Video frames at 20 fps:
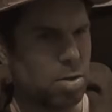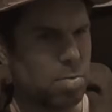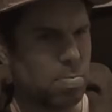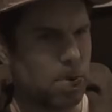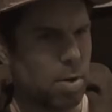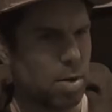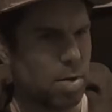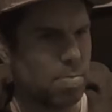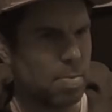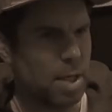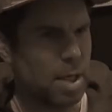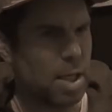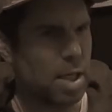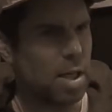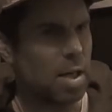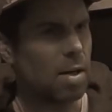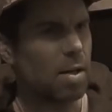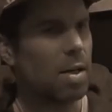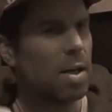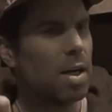so pardon me
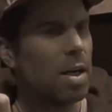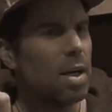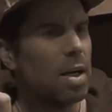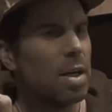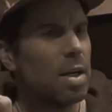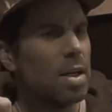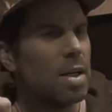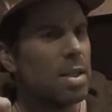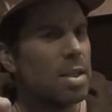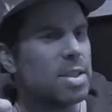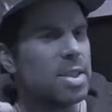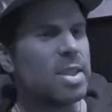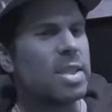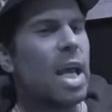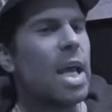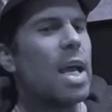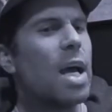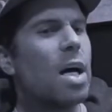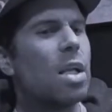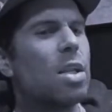here.
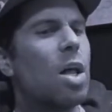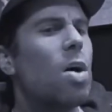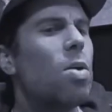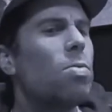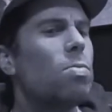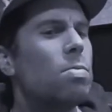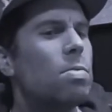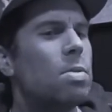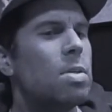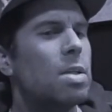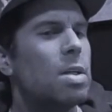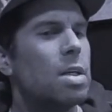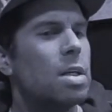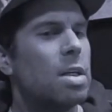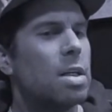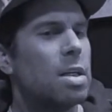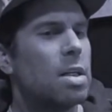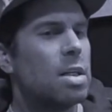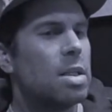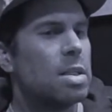Say hello
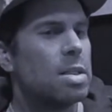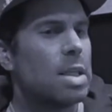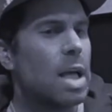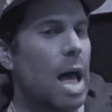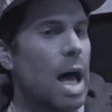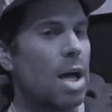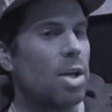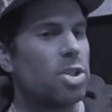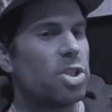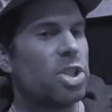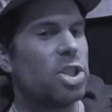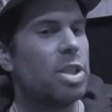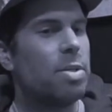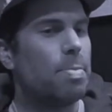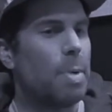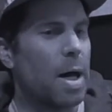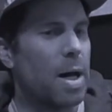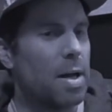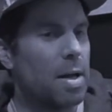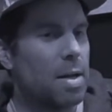to
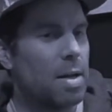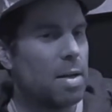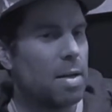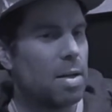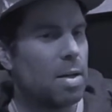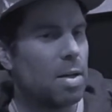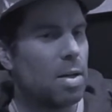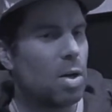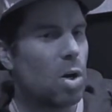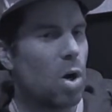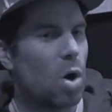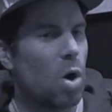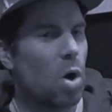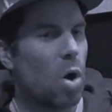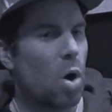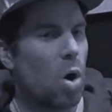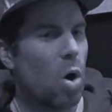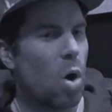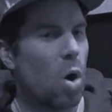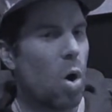Algieba,
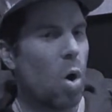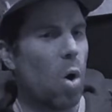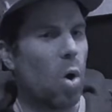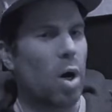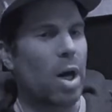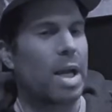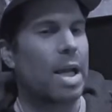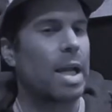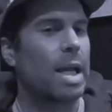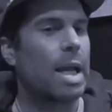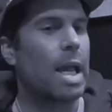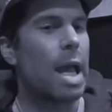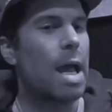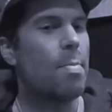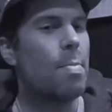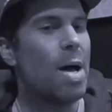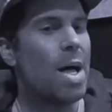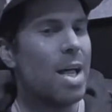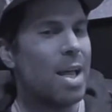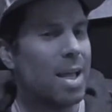or
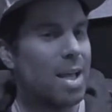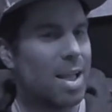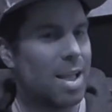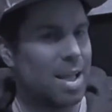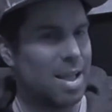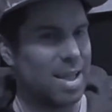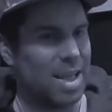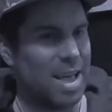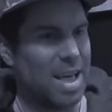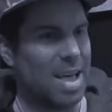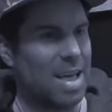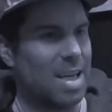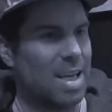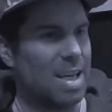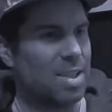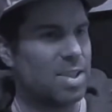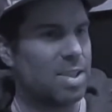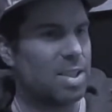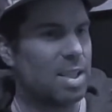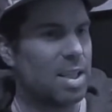Gamma
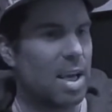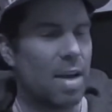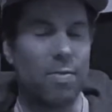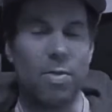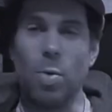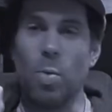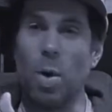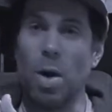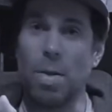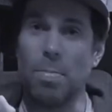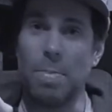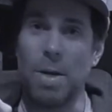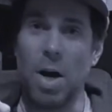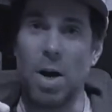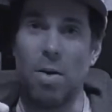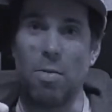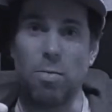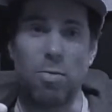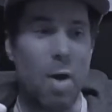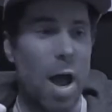Leonis, if you want to be
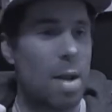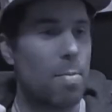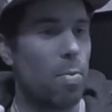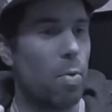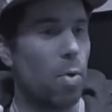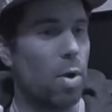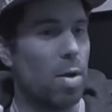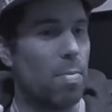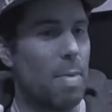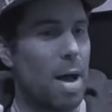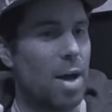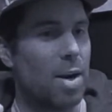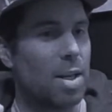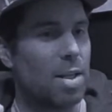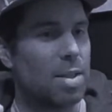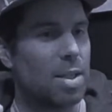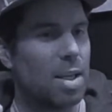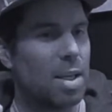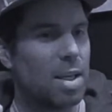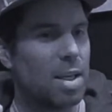all frat boy about
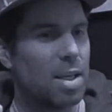it.